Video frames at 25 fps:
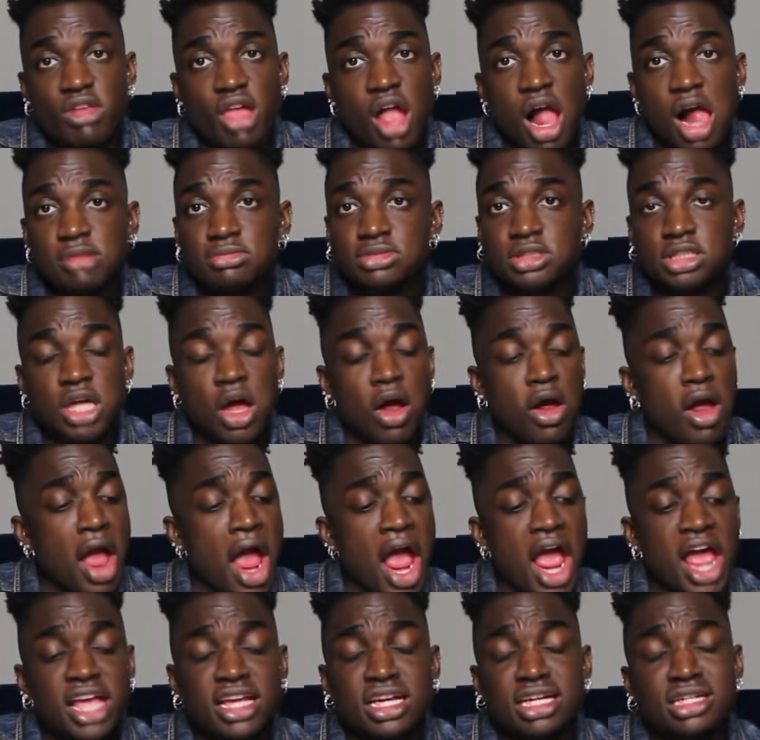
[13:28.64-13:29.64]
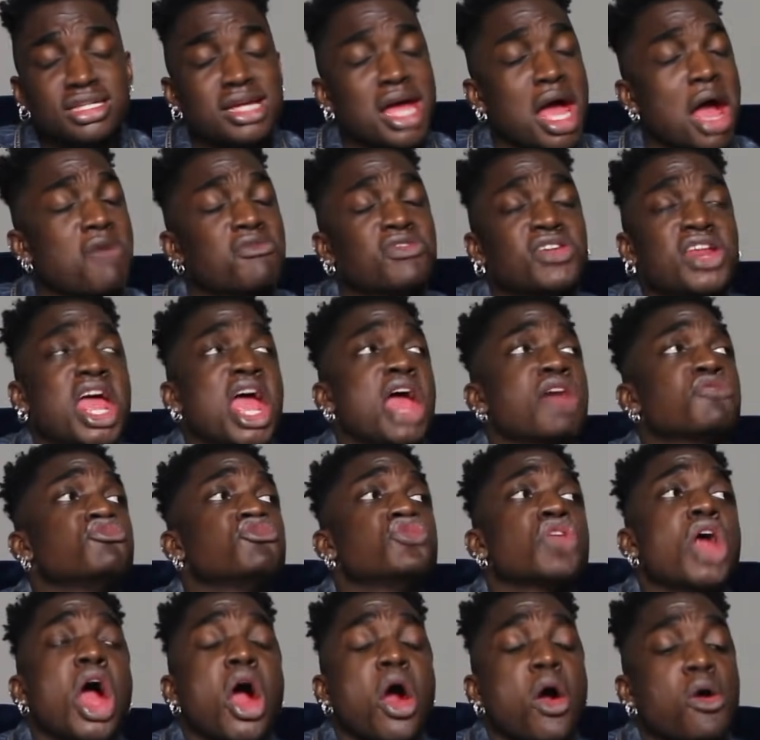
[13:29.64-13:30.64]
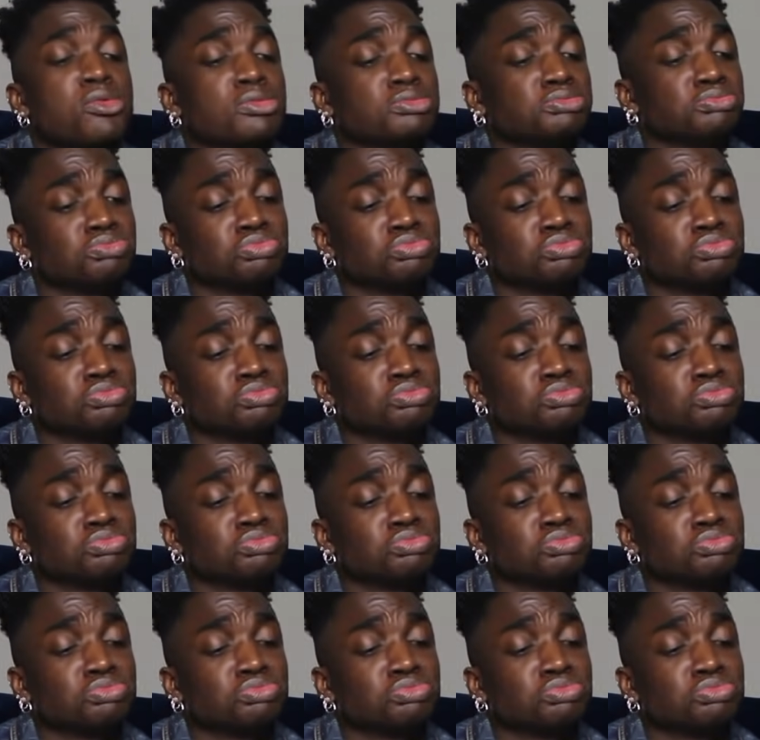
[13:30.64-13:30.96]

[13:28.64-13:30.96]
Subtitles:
I'm sorry. I ain't got time for that. No.